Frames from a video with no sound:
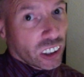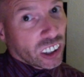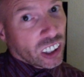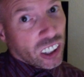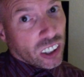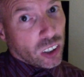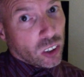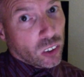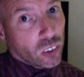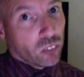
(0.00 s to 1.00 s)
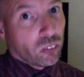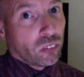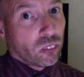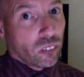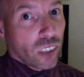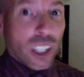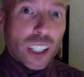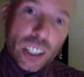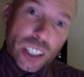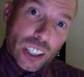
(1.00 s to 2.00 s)
kill and
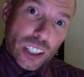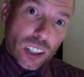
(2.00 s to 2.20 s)
eat.